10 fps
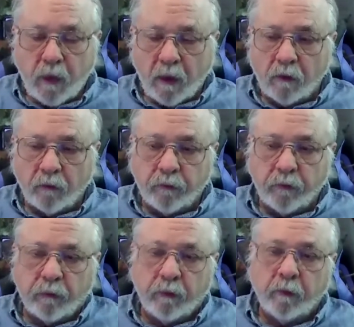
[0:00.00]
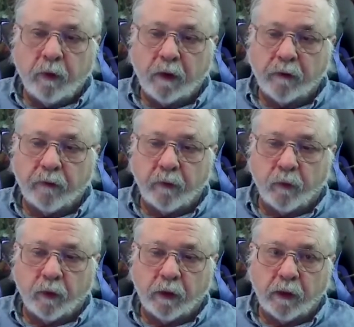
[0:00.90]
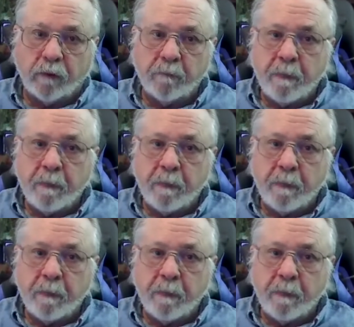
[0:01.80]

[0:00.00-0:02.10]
And those are the three markets I work in.